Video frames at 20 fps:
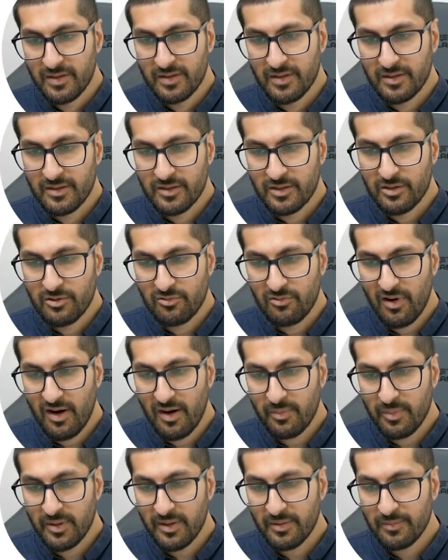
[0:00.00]
let's
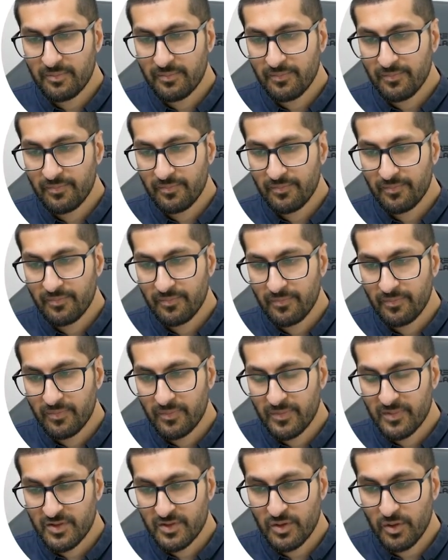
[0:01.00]
grab it.
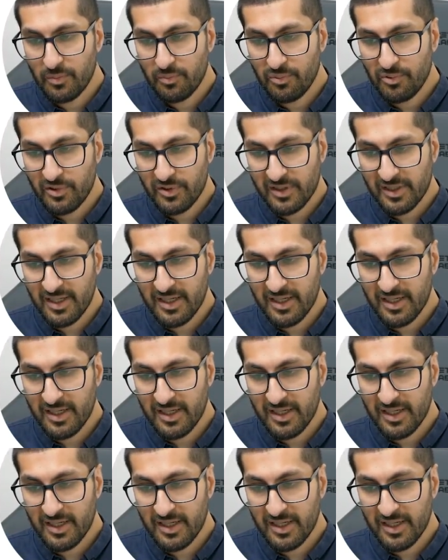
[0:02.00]
It's not product